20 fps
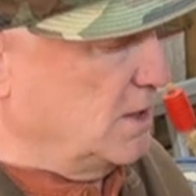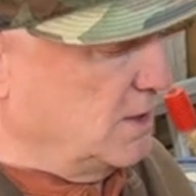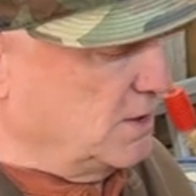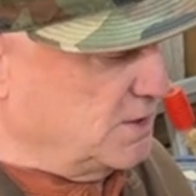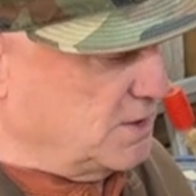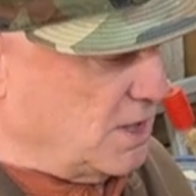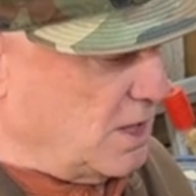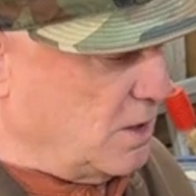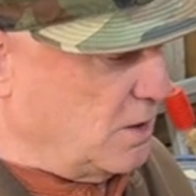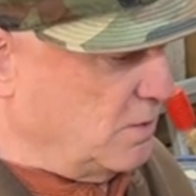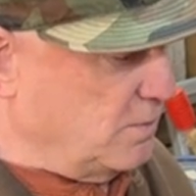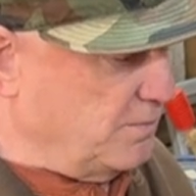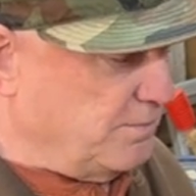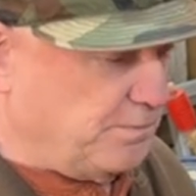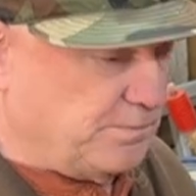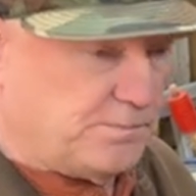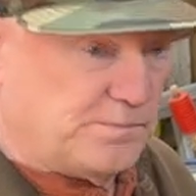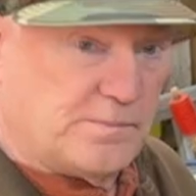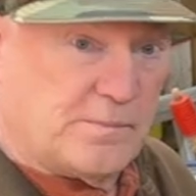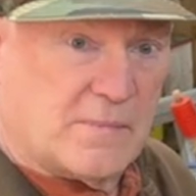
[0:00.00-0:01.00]
So
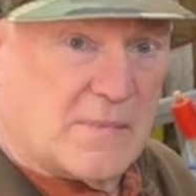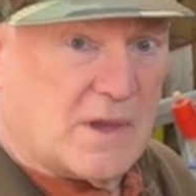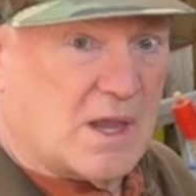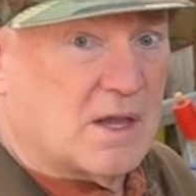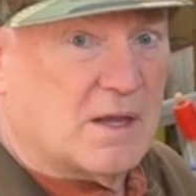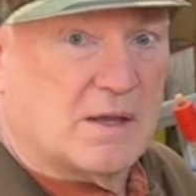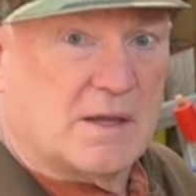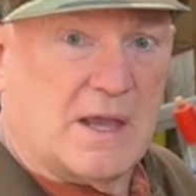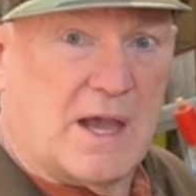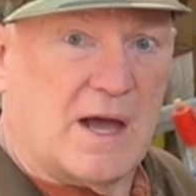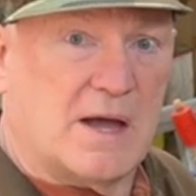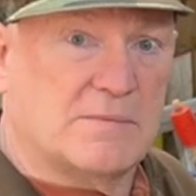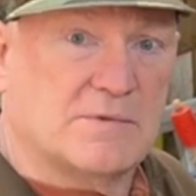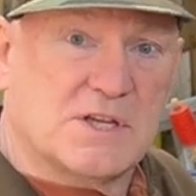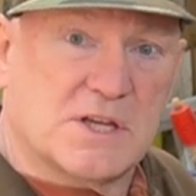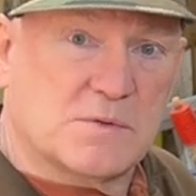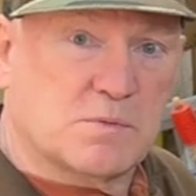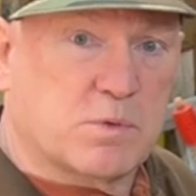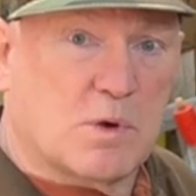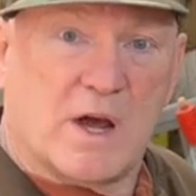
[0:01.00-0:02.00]
yeah, I'm
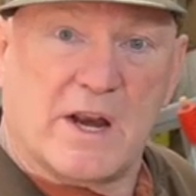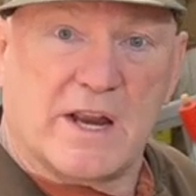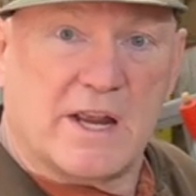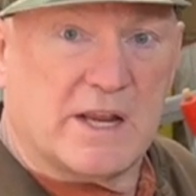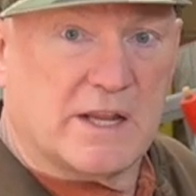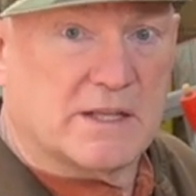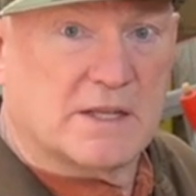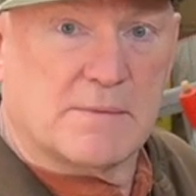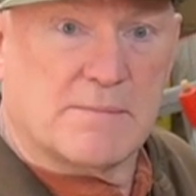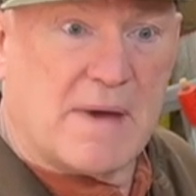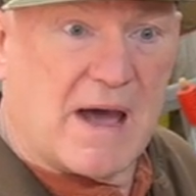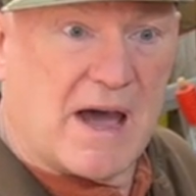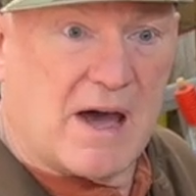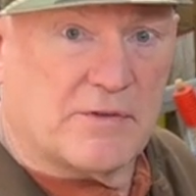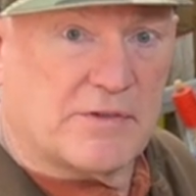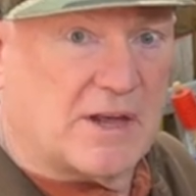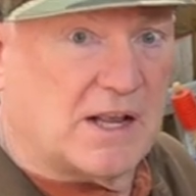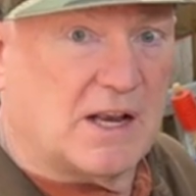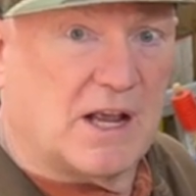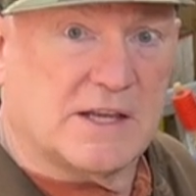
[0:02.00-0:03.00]
just running at the
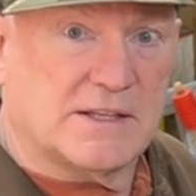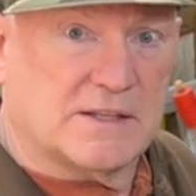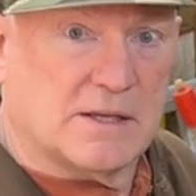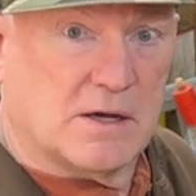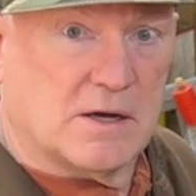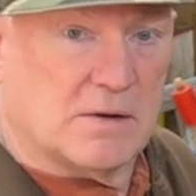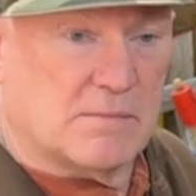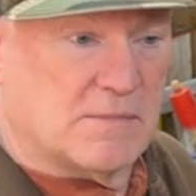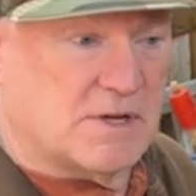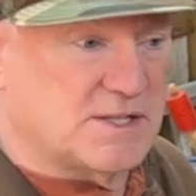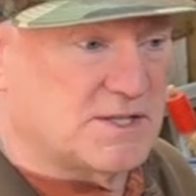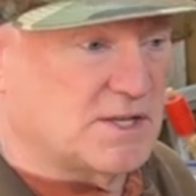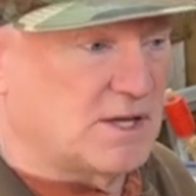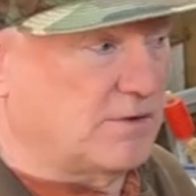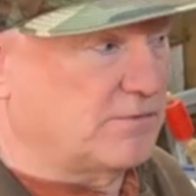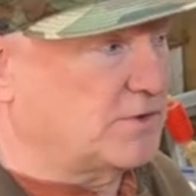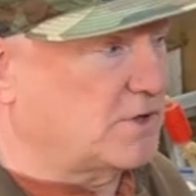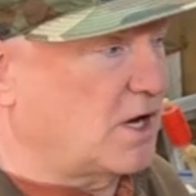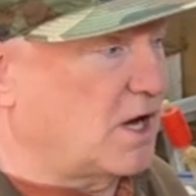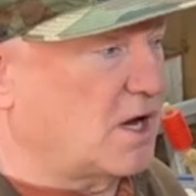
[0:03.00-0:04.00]
mouth. I like to hear
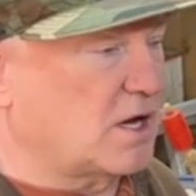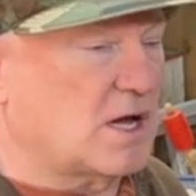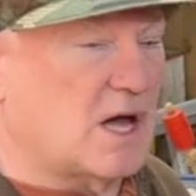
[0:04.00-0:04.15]
myself talk.